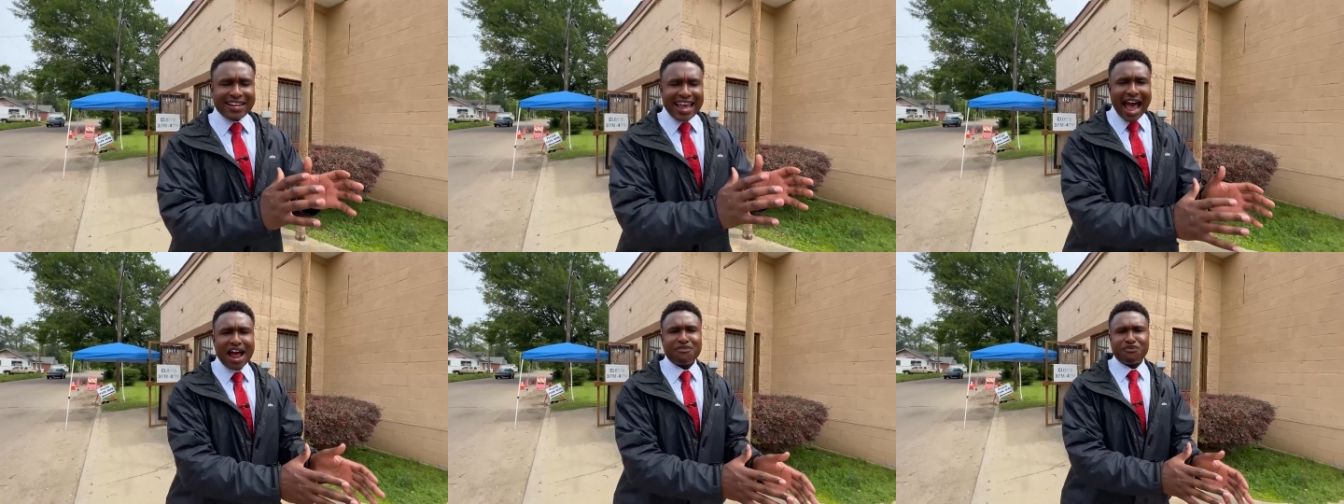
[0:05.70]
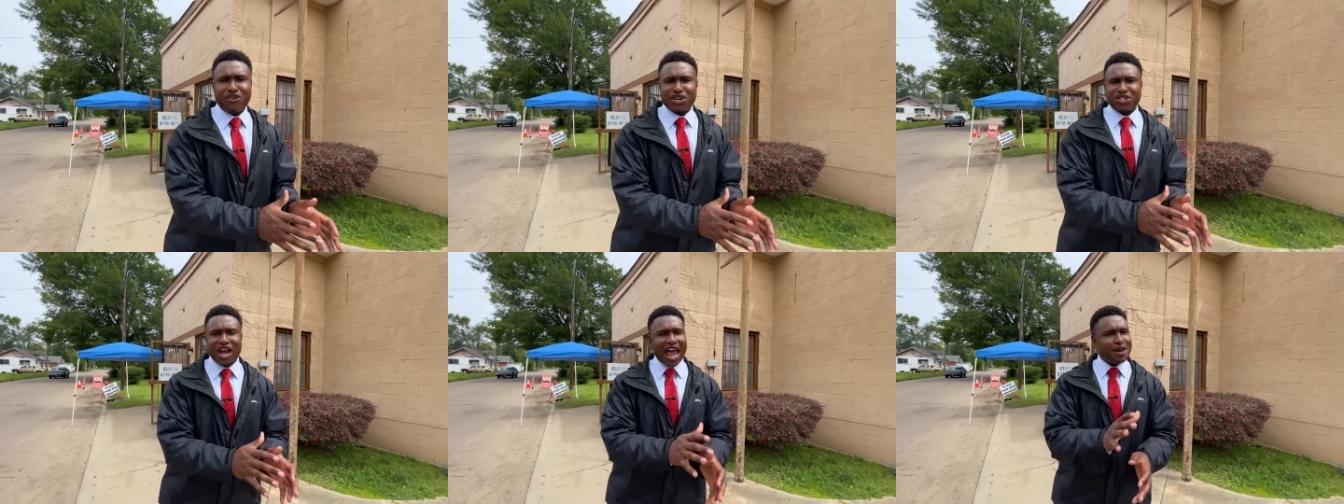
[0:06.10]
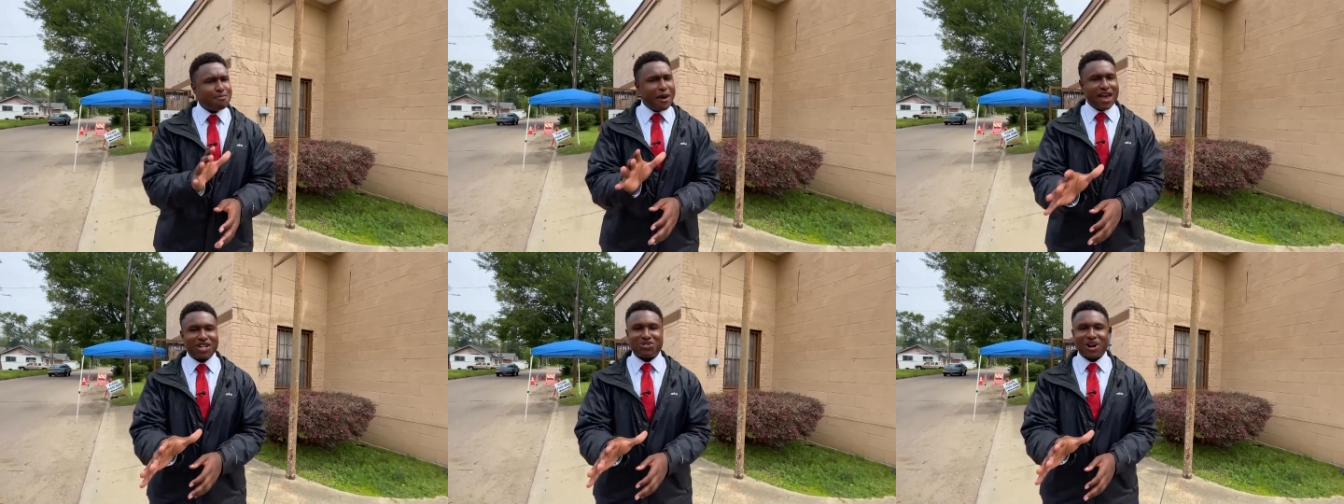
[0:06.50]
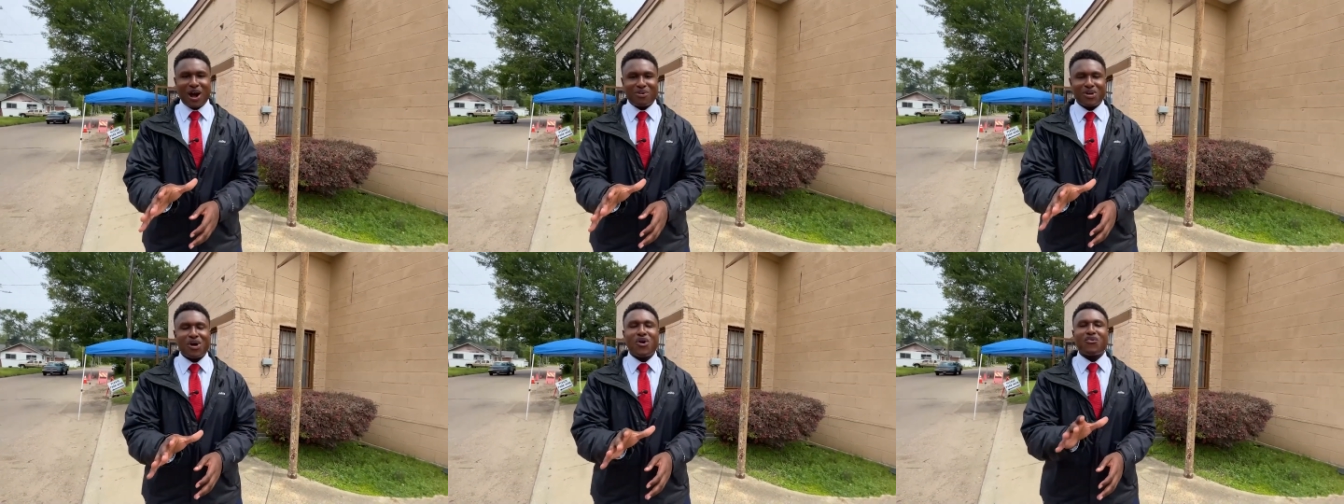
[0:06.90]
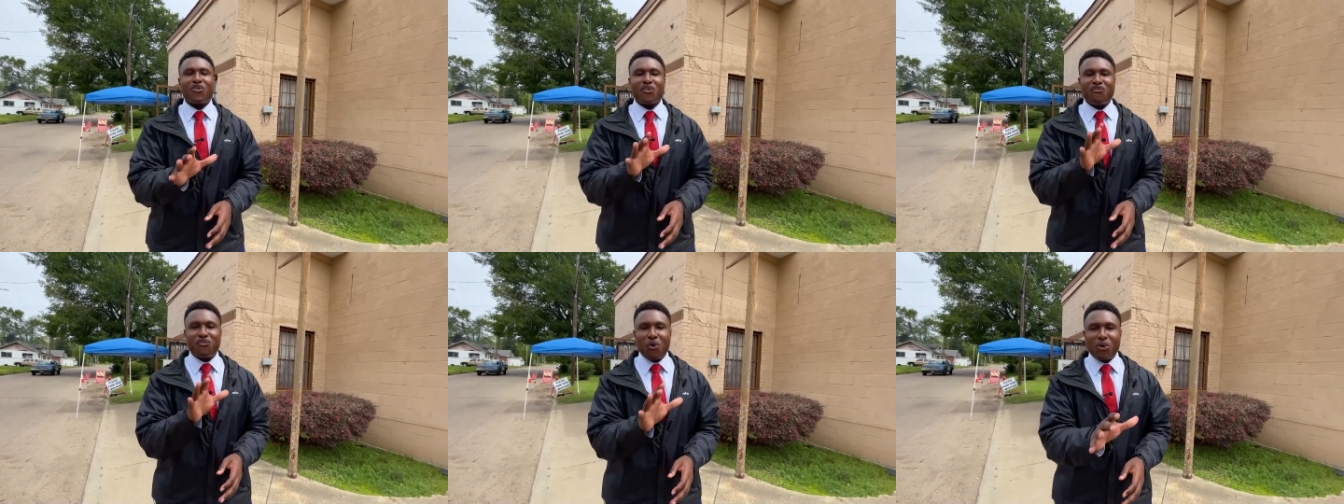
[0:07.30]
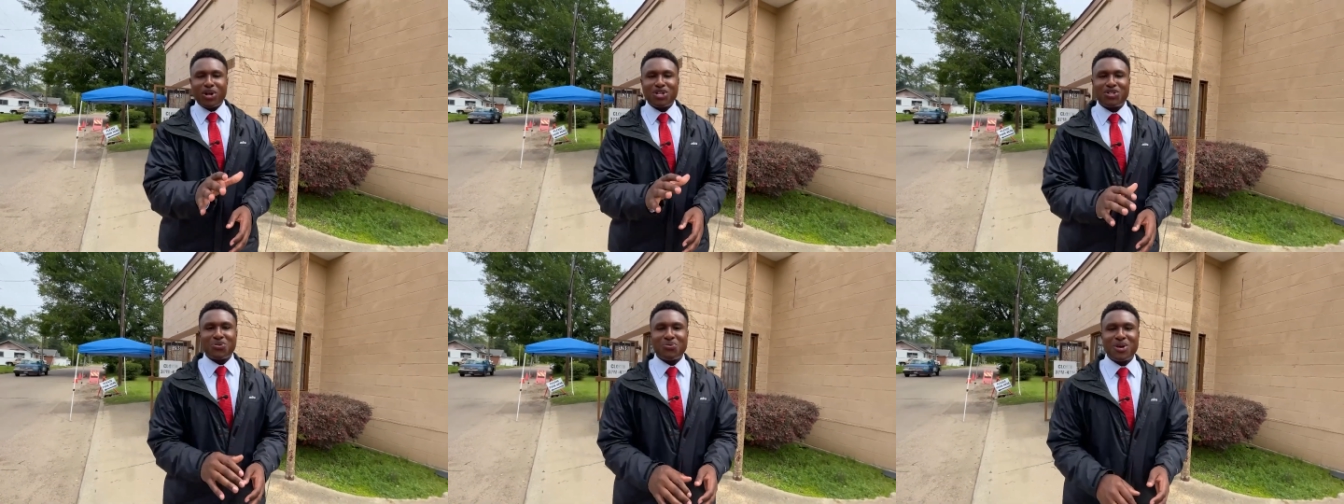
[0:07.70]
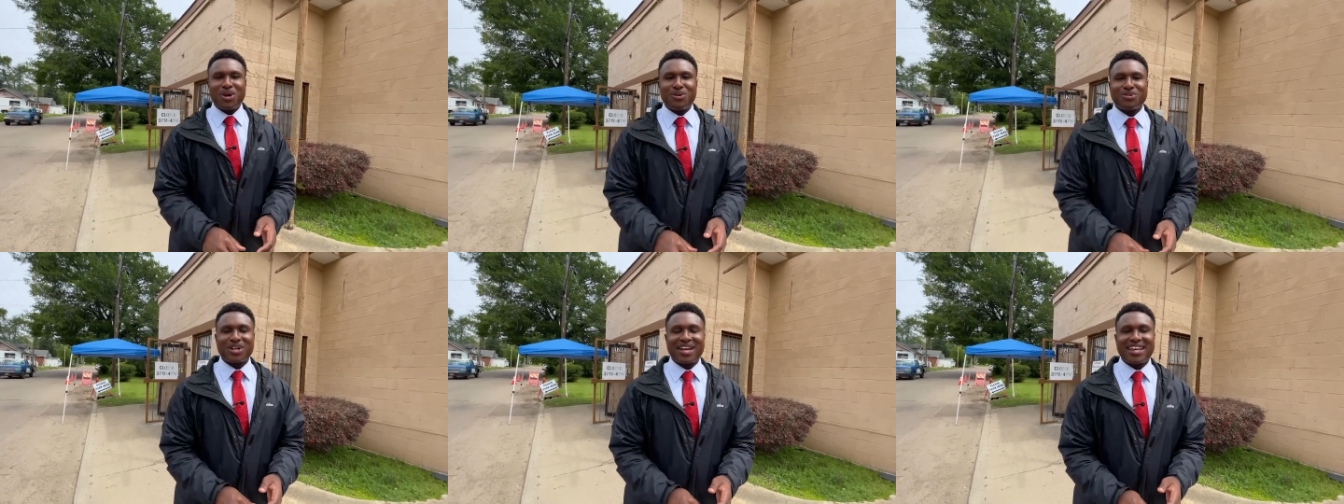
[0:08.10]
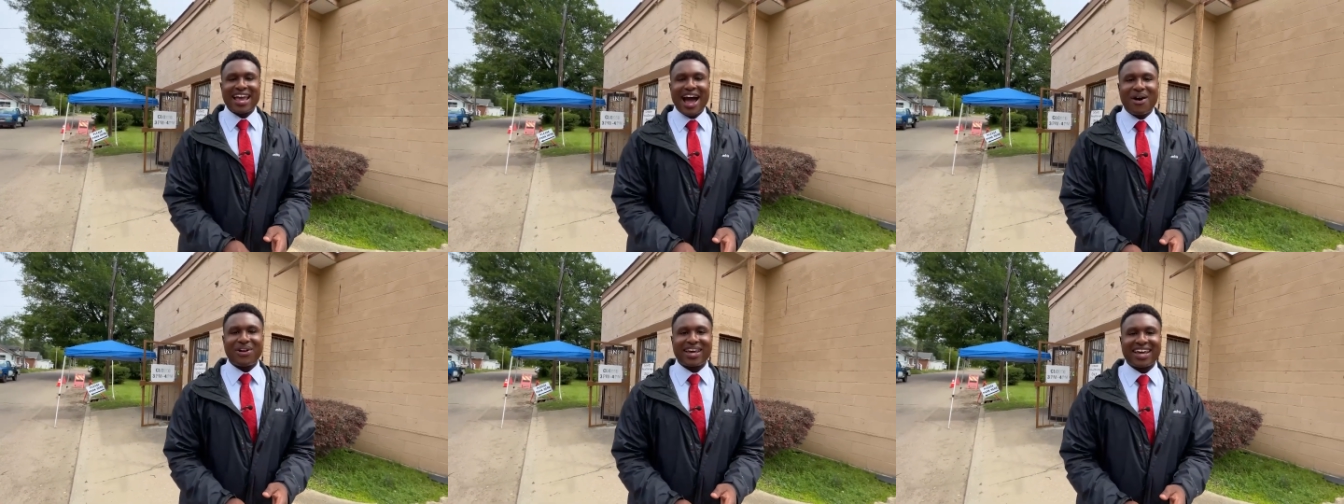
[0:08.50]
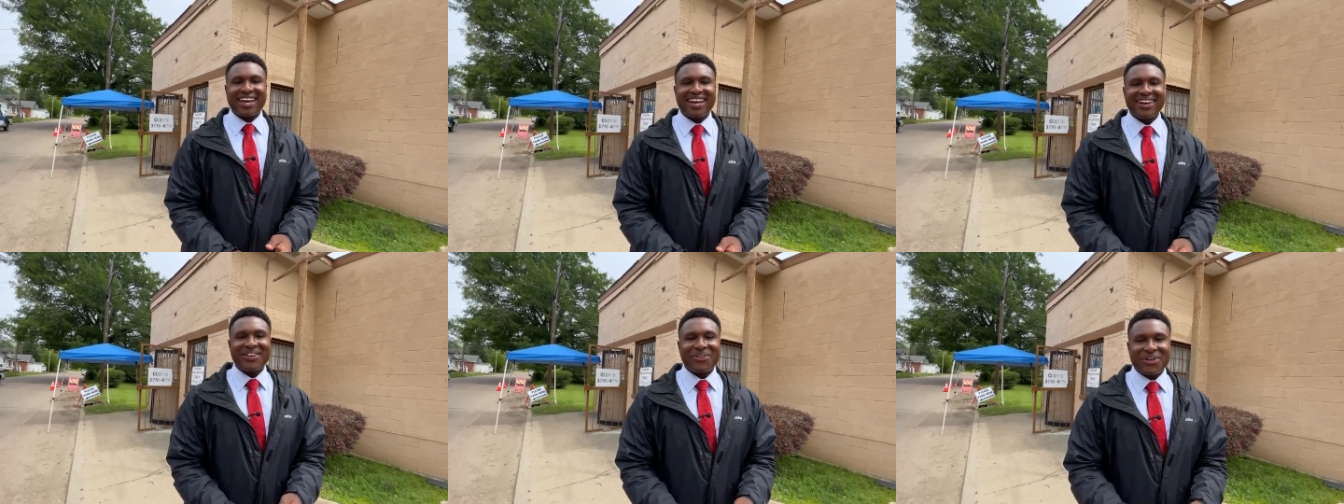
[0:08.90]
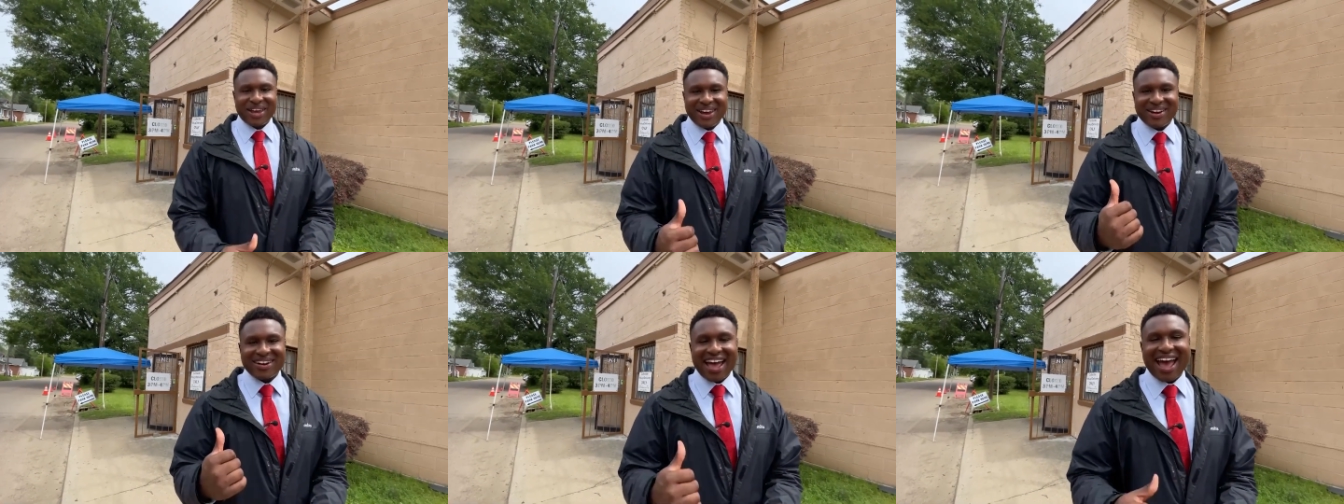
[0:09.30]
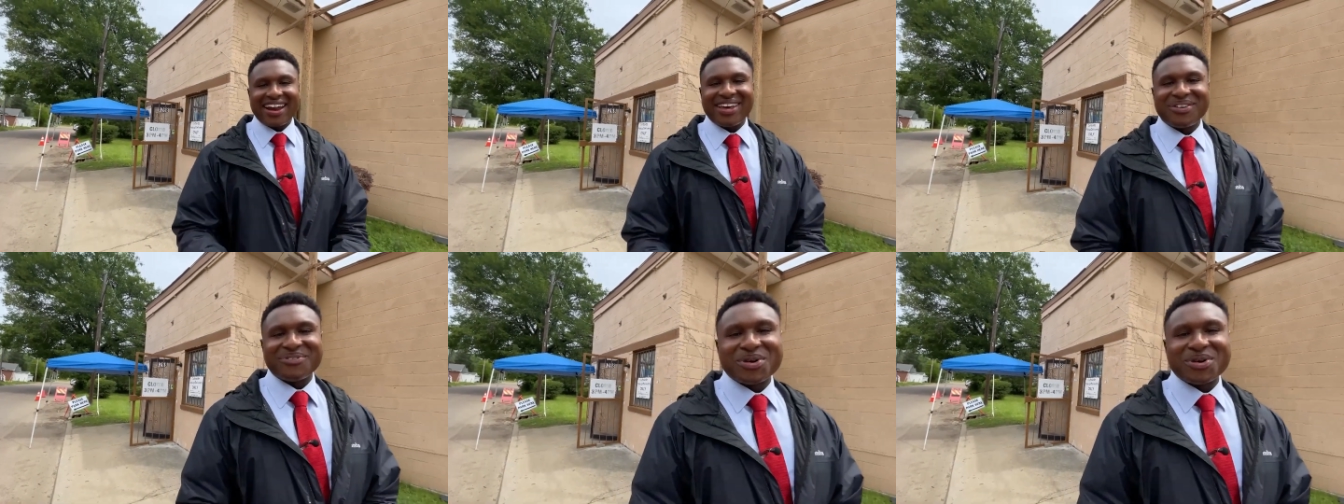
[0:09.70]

catfish and pan trout for 42 years and counting. We're here at Eddie and